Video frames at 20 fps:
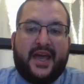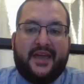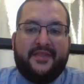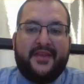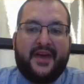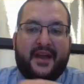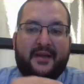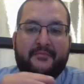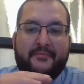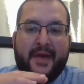
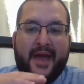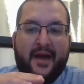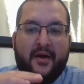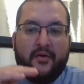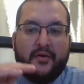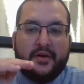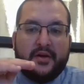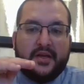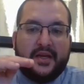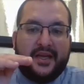And that
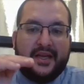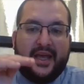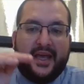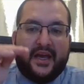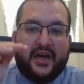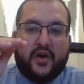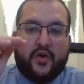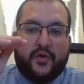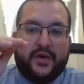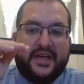amount can
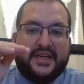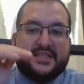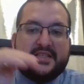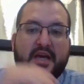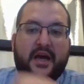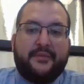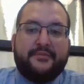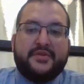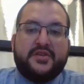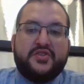
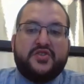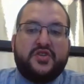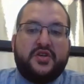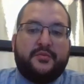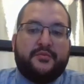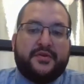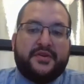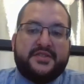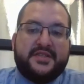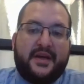increase up to
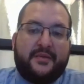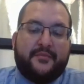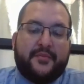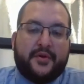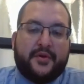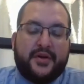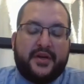2%